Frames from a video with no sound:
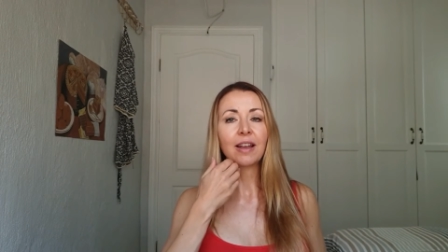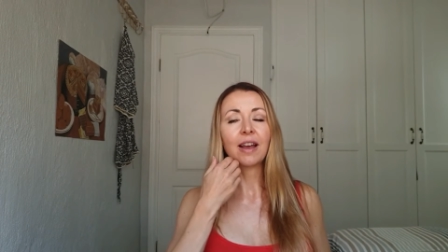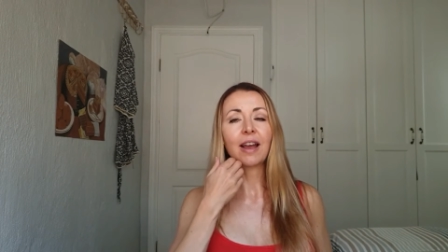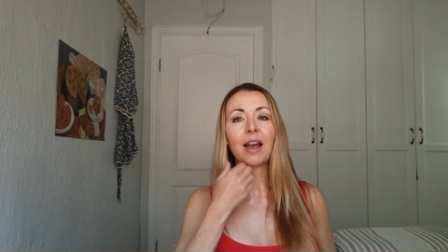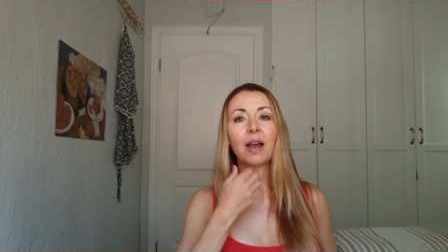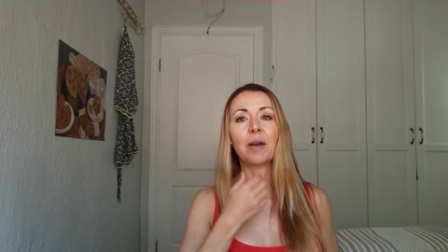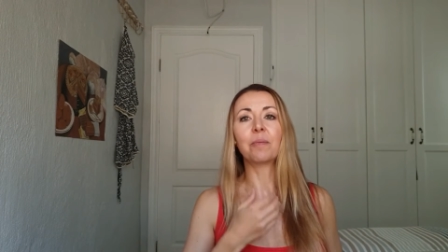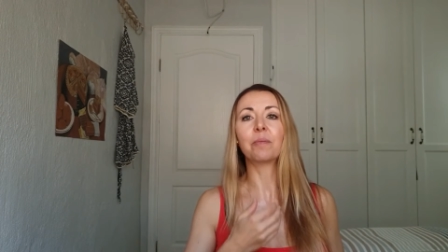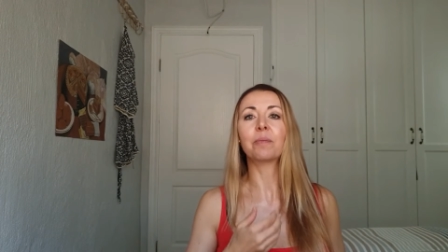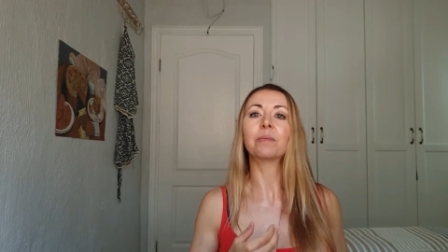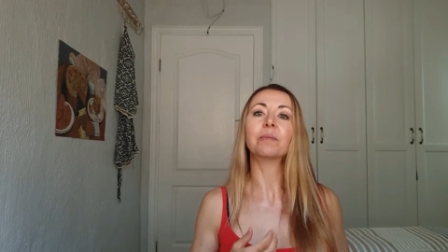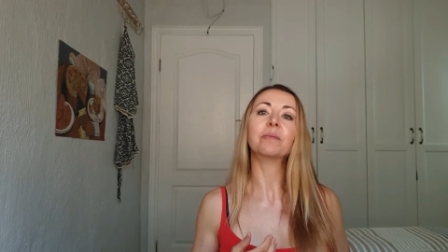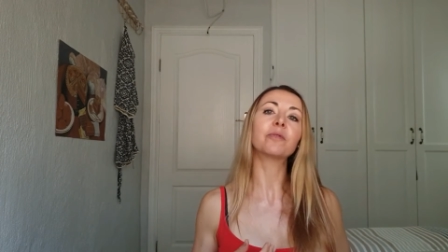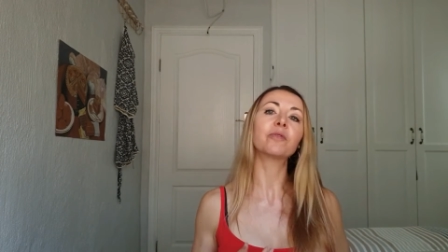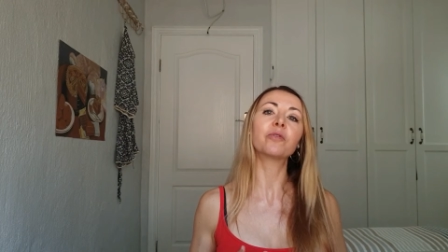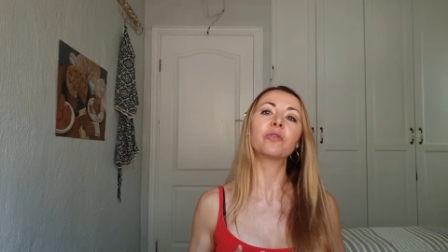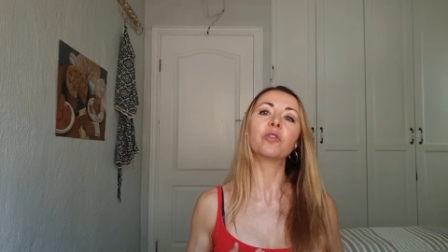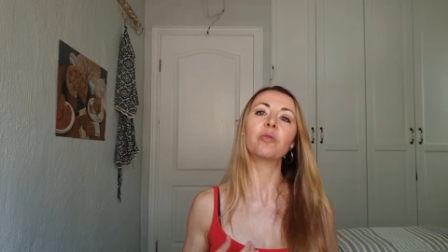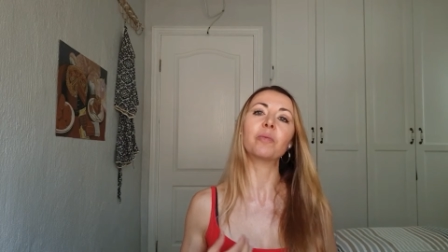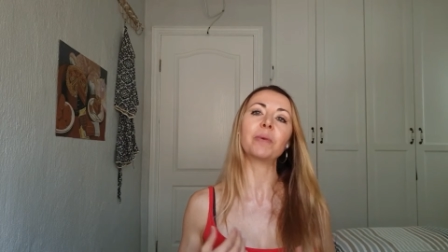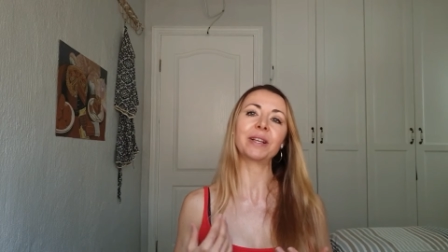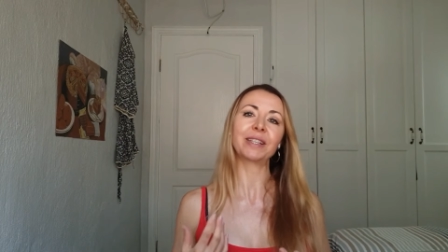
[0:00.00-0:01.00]
um,
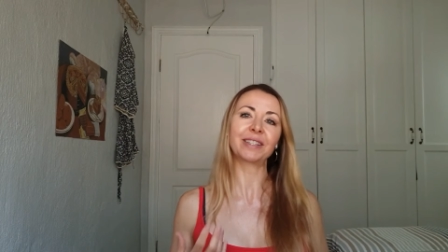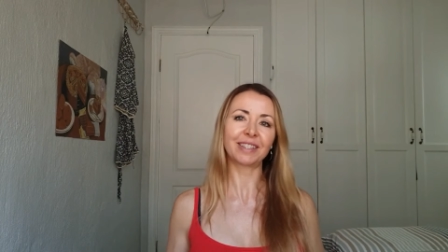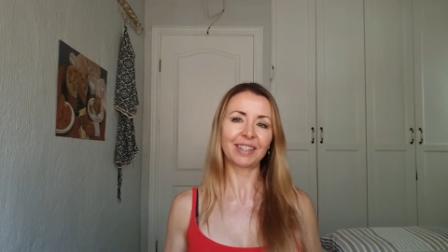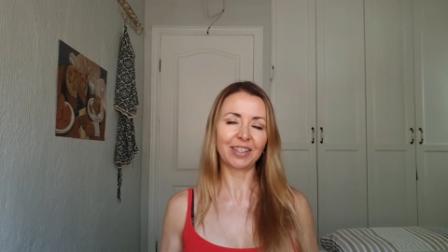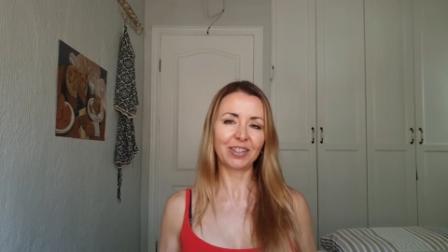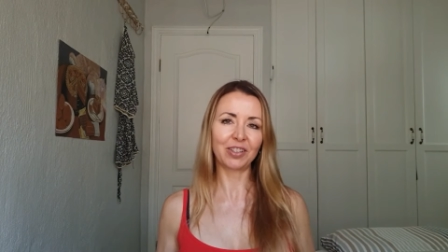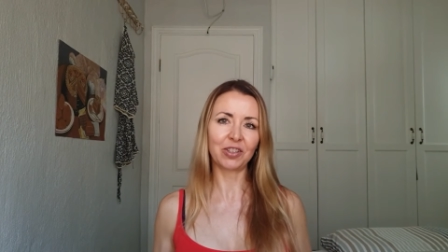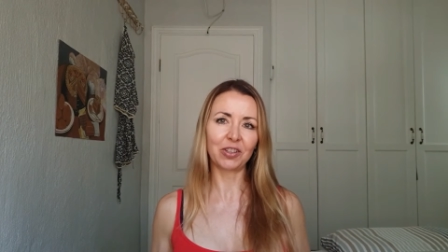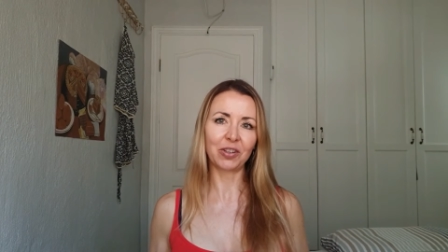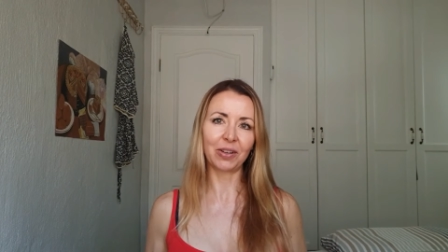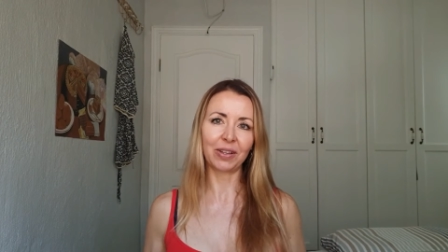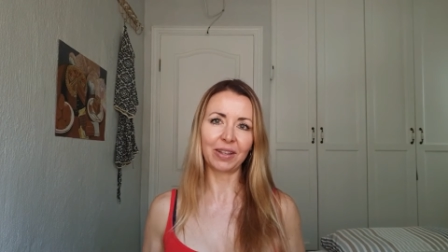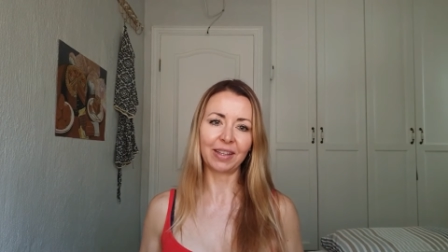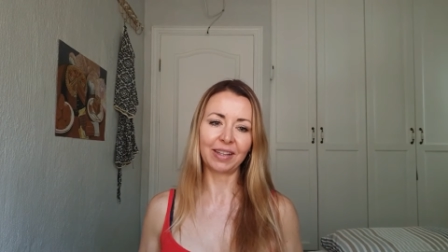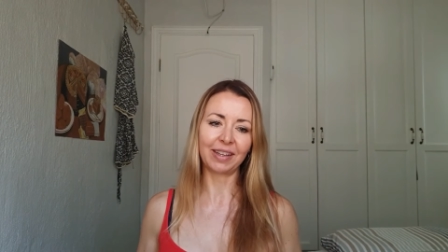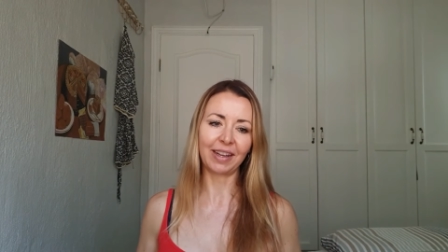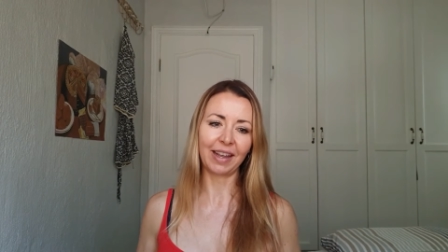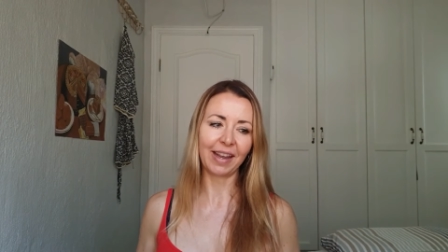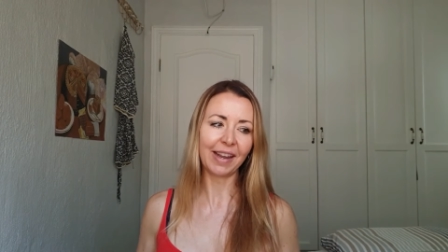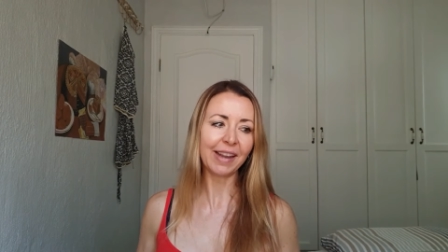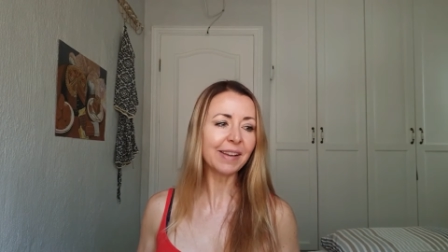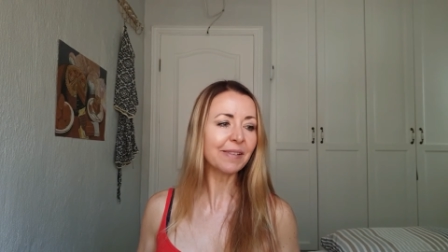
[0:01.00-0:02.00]
for my skin during the
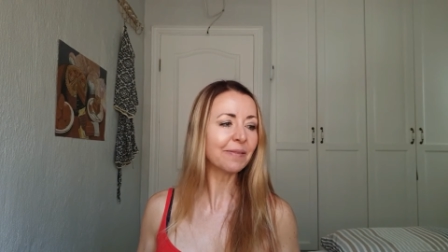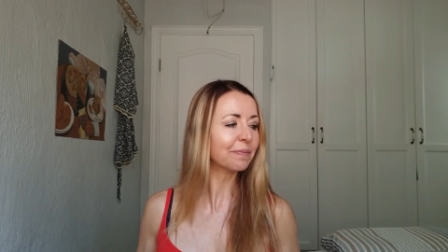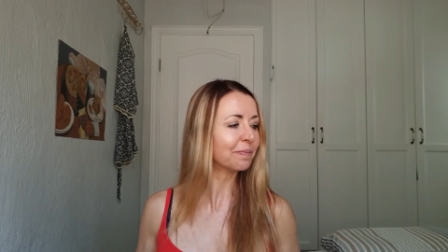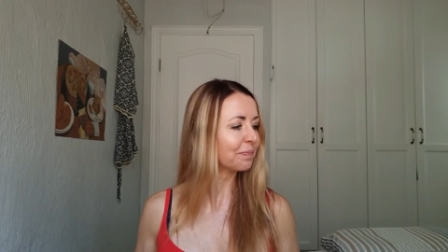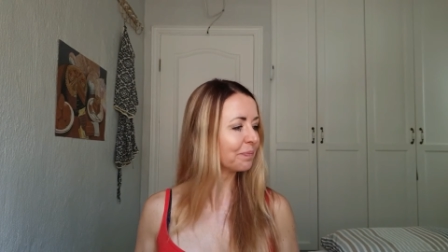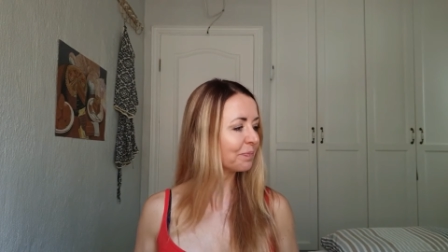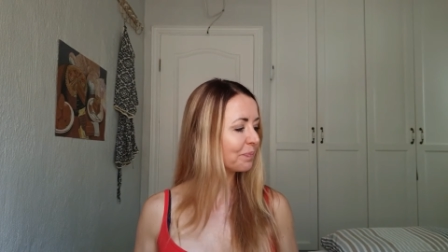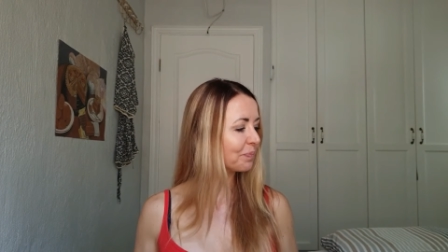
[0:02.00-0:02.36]
day.